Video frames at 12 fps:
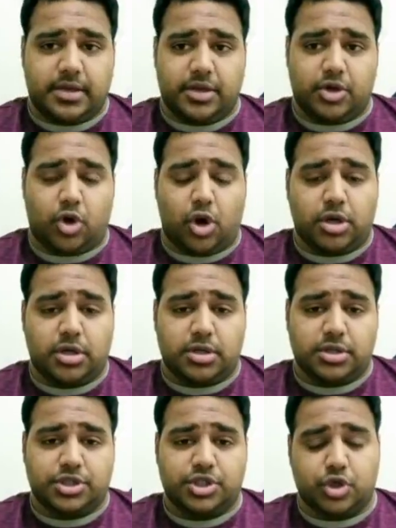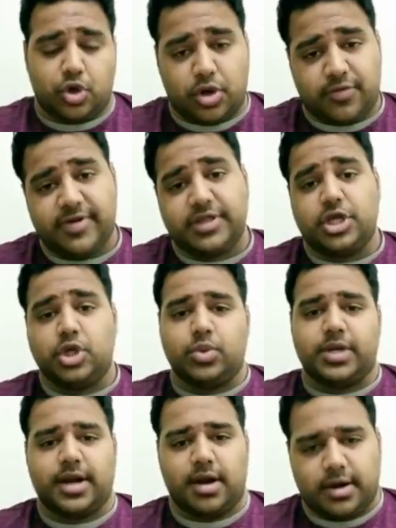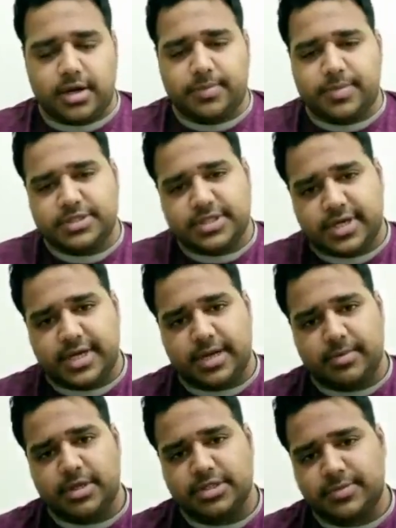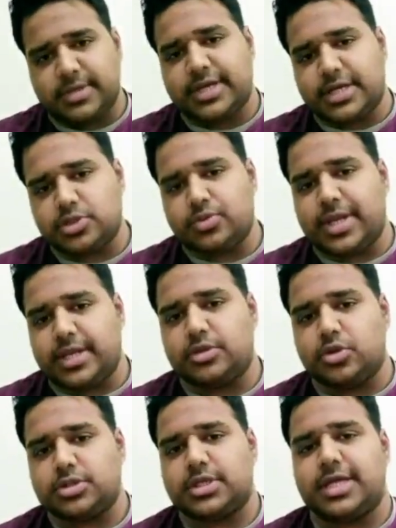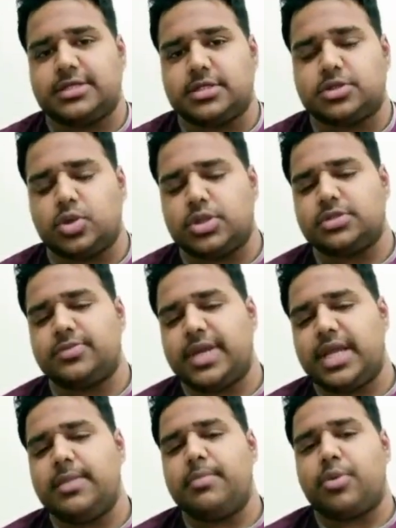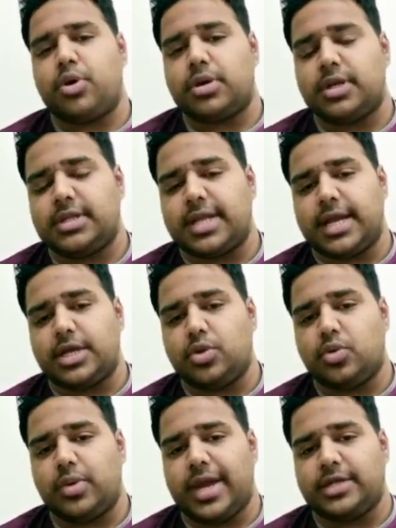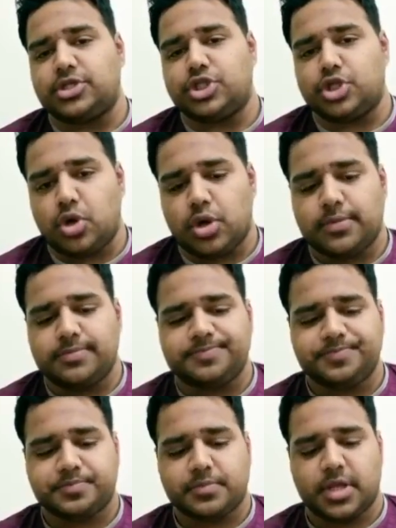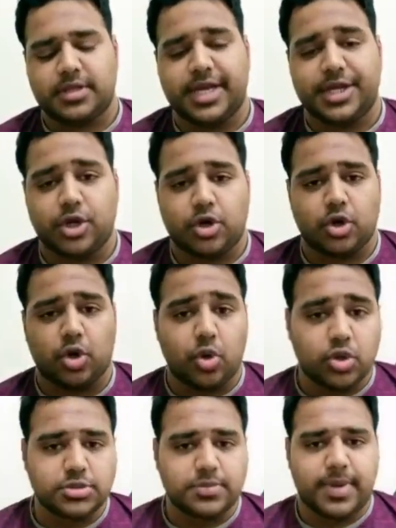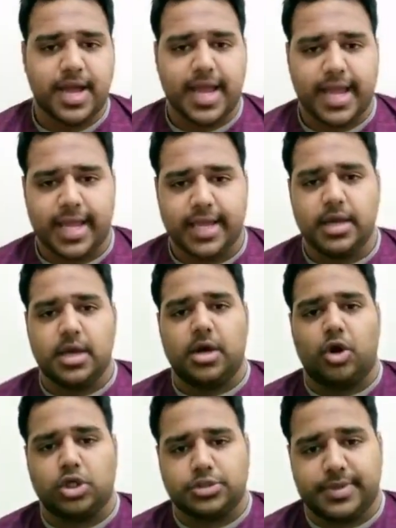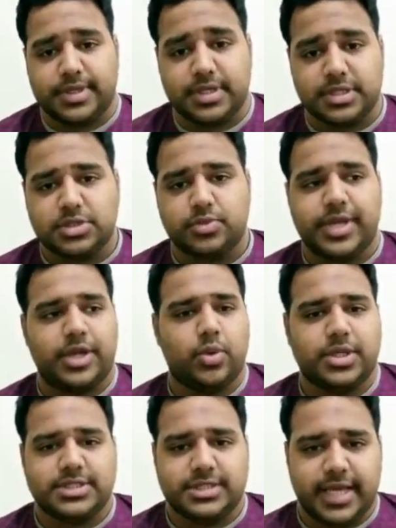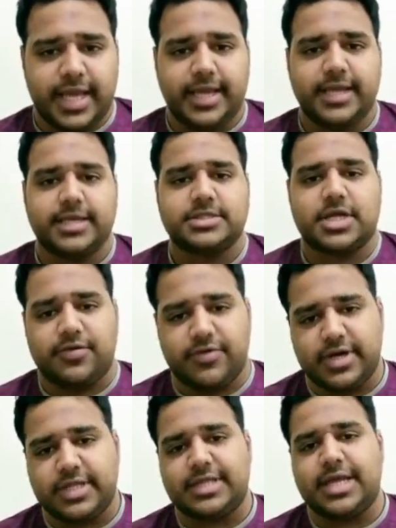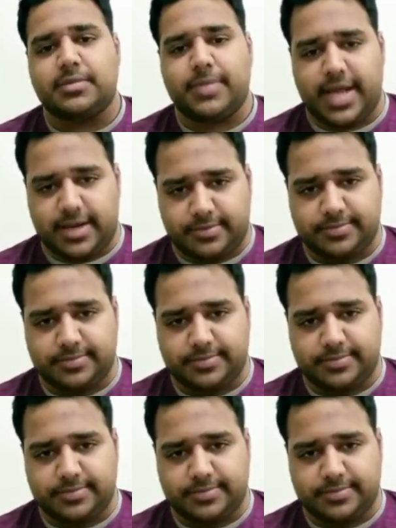not sure whether you would get 100% reimbursement as well in those cases. So it is very important that you ensure that your close by hospitals where you are staying is covered in that plan.